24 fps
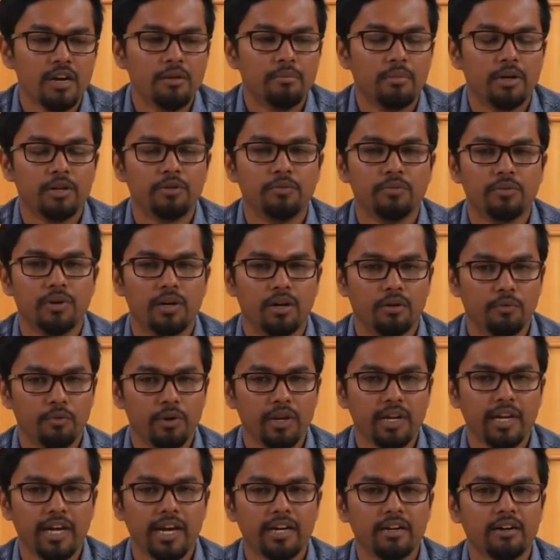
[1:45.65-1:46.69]
but we
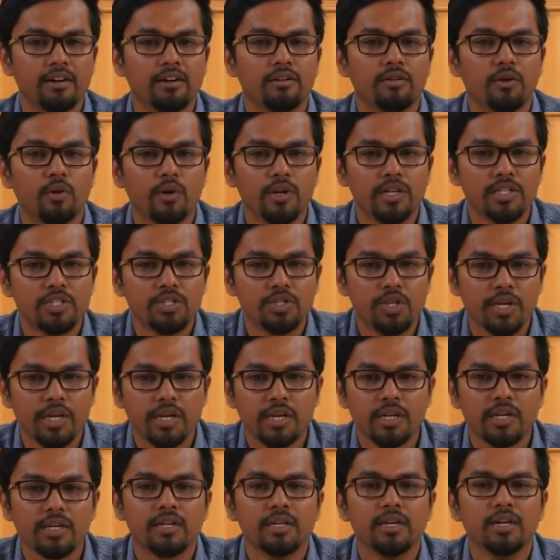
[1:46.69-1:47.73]
will get a
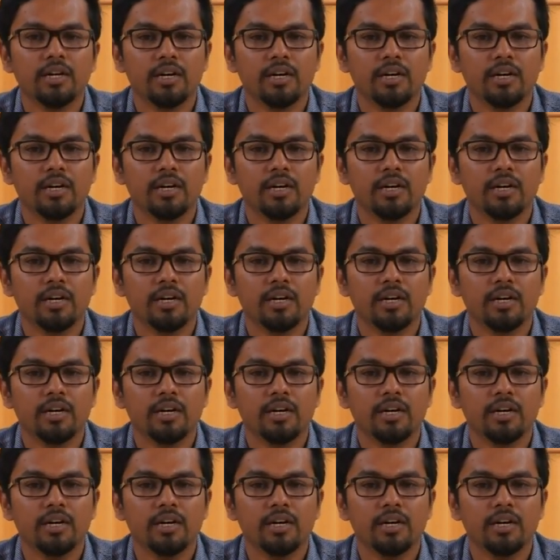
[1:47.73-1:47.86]
holistic